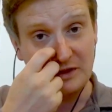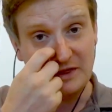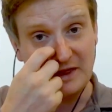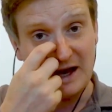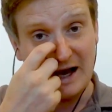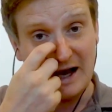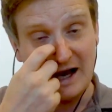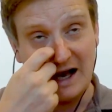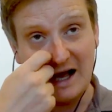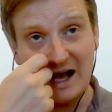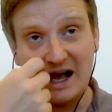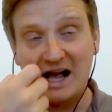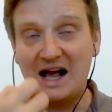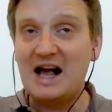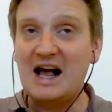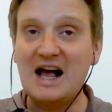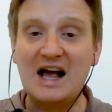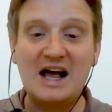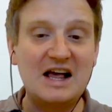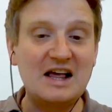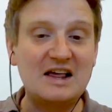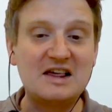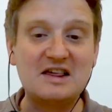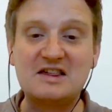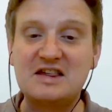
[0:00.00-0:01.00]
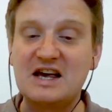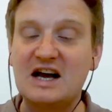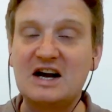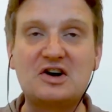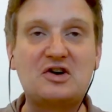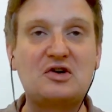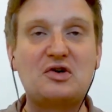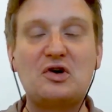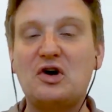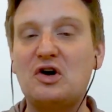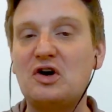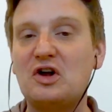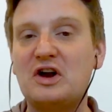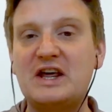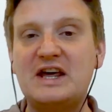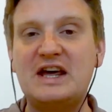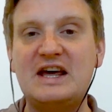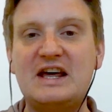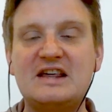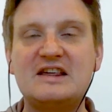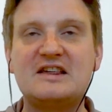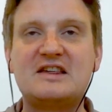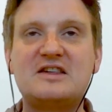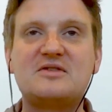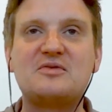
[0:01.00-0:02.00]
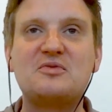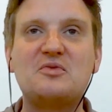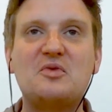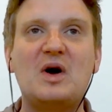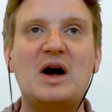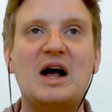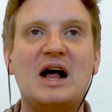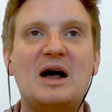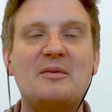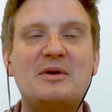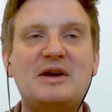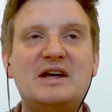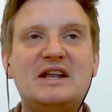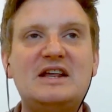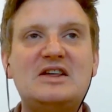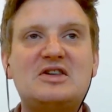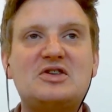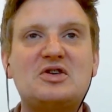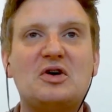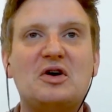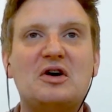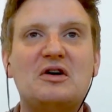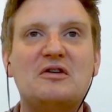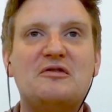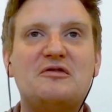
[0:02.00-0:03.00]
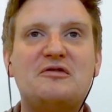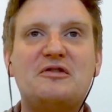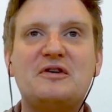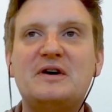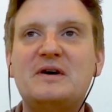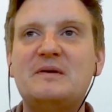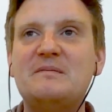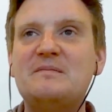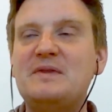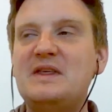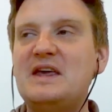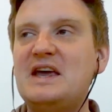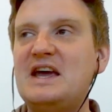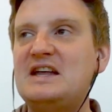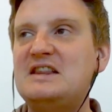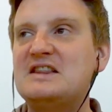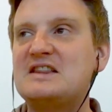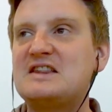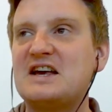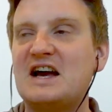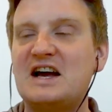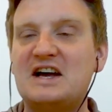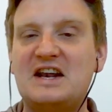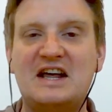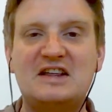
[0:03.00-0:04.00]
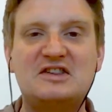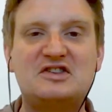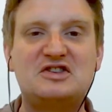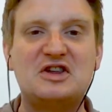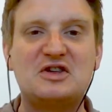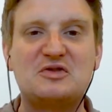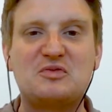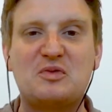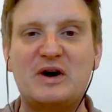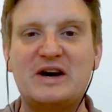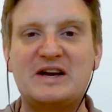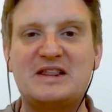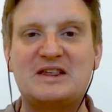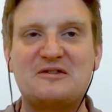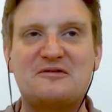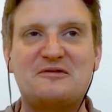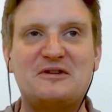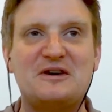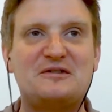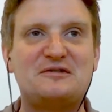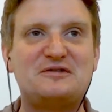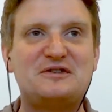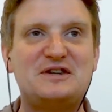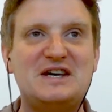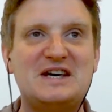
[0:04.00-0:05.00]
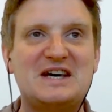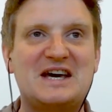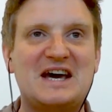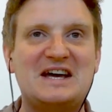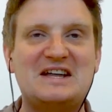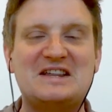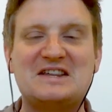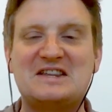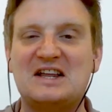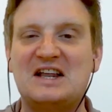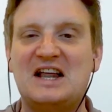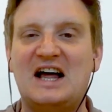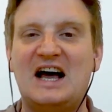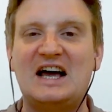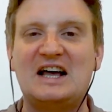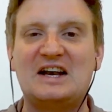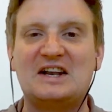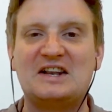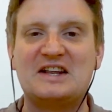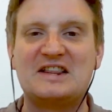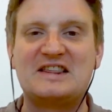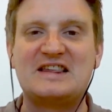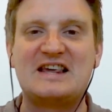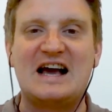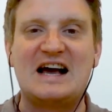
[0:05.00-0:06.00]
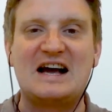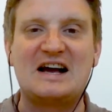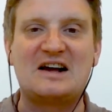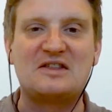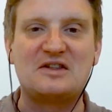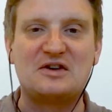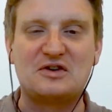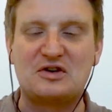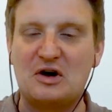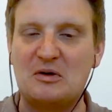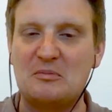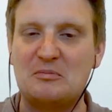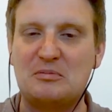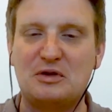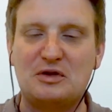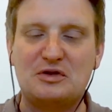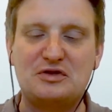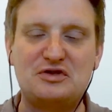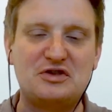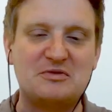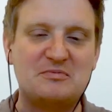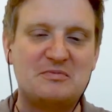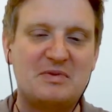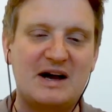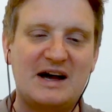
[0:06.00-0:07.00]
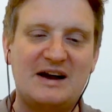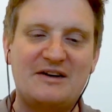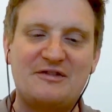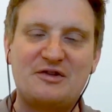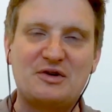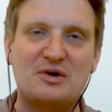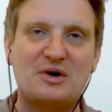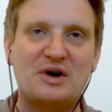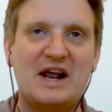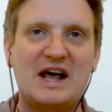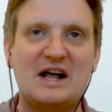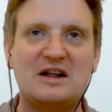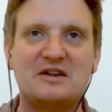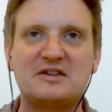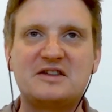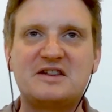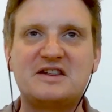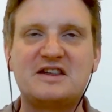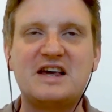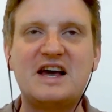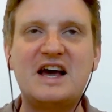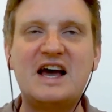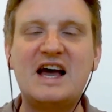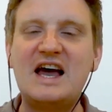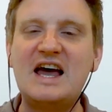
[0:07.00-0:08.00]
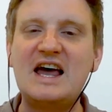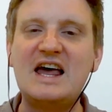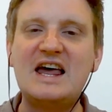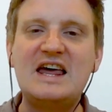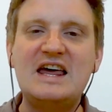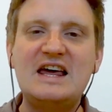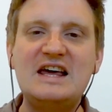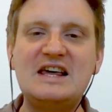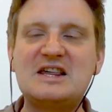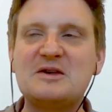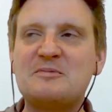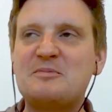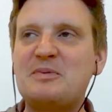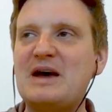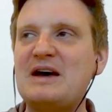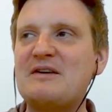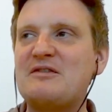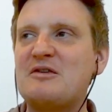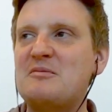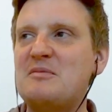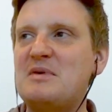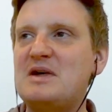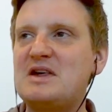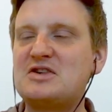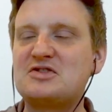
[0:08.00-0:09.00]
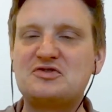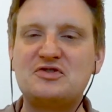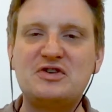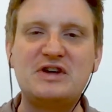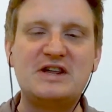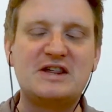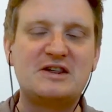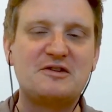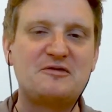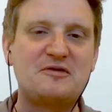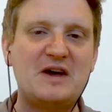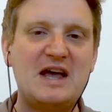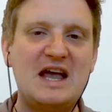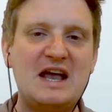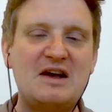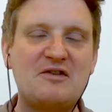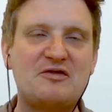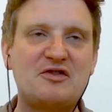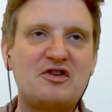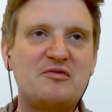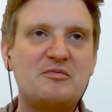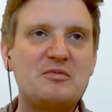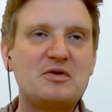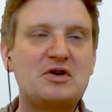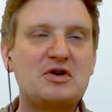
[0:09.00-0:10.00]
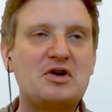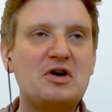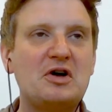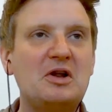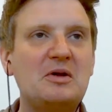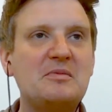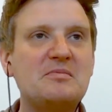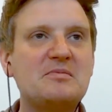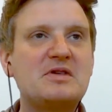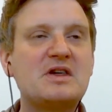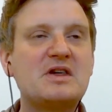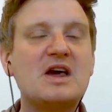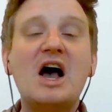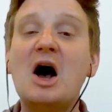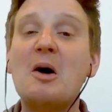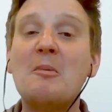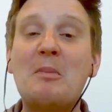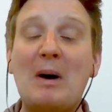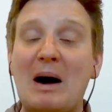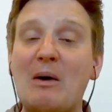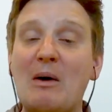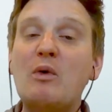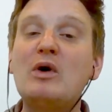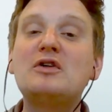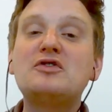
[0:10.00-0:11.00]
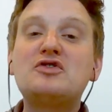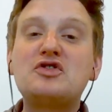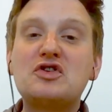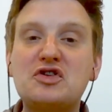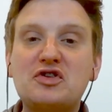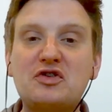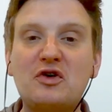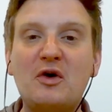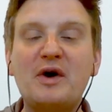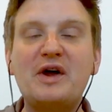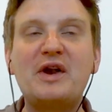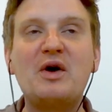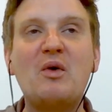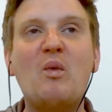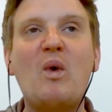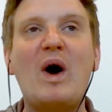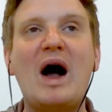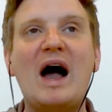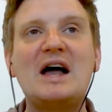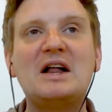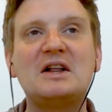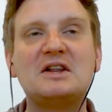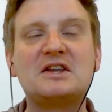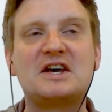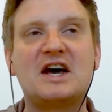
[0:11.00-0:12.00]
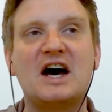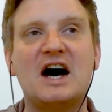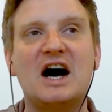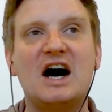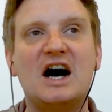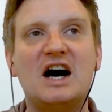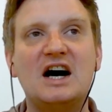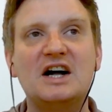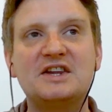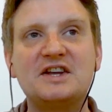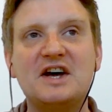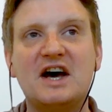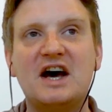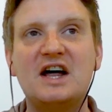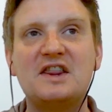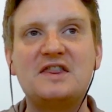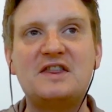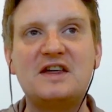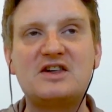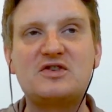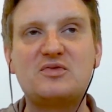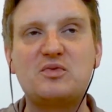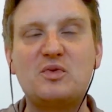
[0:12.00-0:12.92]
that. Zach Crawley is, he sort of inside edged his way to 50 against an Ireland attack that got bludgeoned by everyone else. He's a bit of a mystery. He's a favourite of McCullum's, but I will just throw in a wild card. This